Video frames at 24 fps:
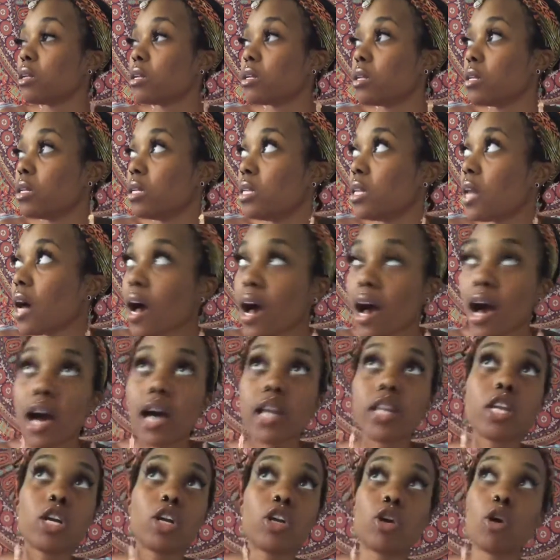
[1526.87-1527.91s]

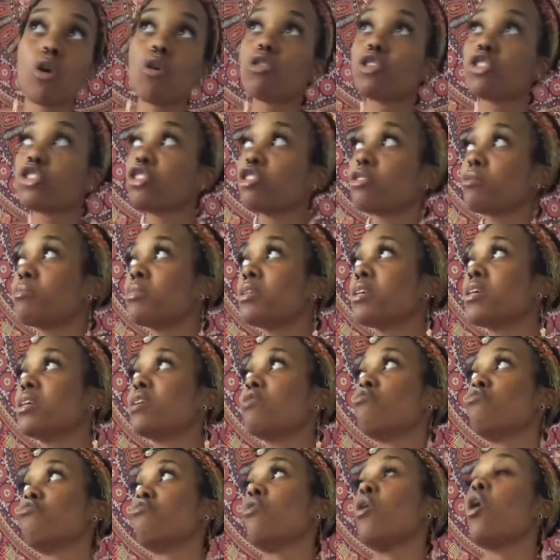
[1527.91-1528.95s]

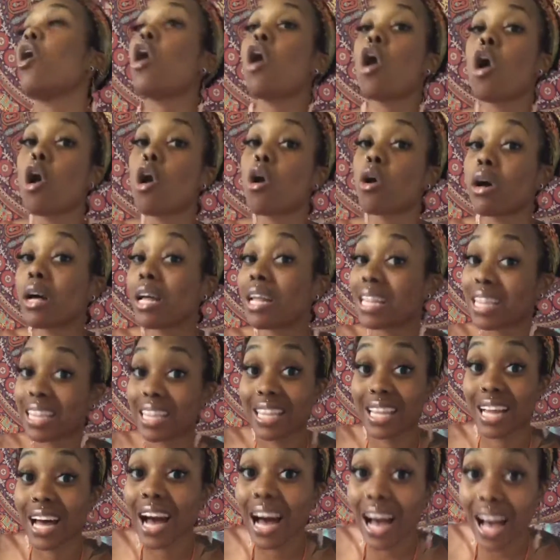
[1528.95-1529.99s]
non-negotiably wrong
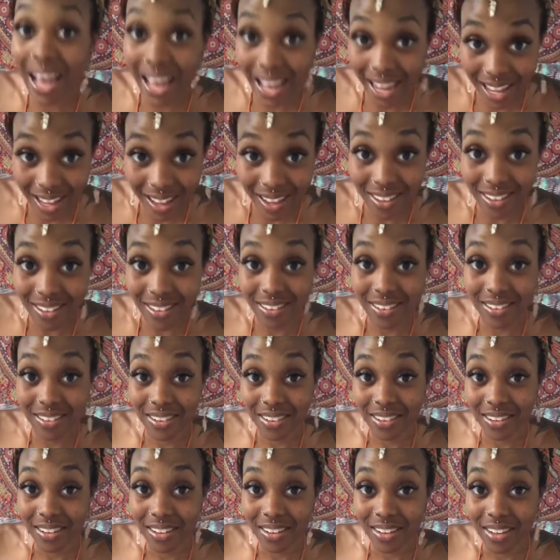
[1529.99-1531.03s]
lie
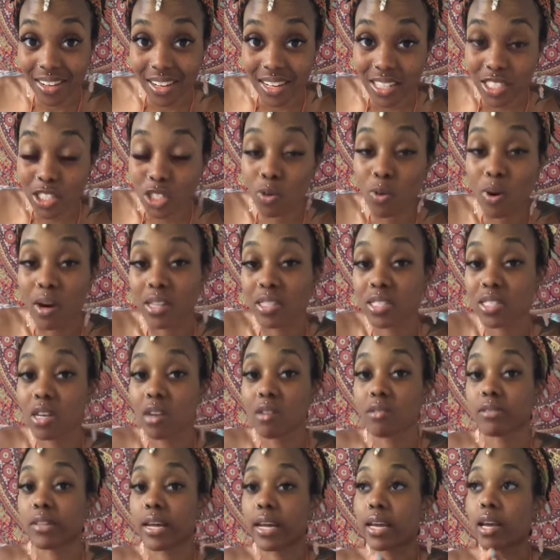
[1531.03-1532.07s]
to
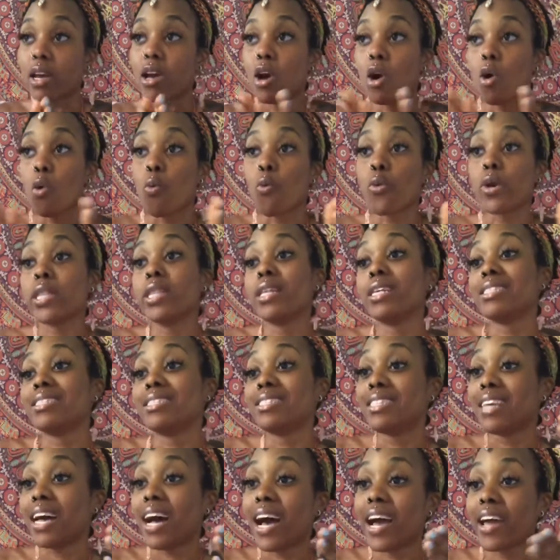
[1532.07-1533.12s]
ourselves, like we
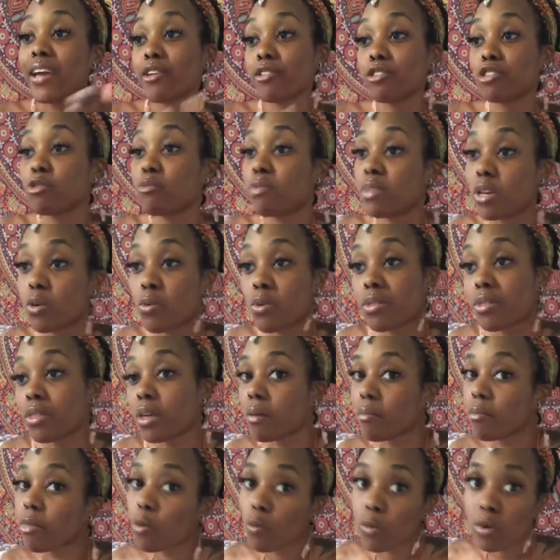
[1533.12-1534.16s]
desire to be with
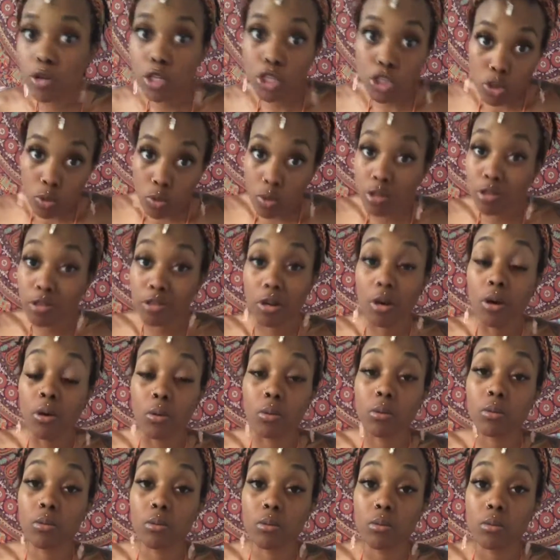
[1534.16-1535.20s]
them, but we truly don't.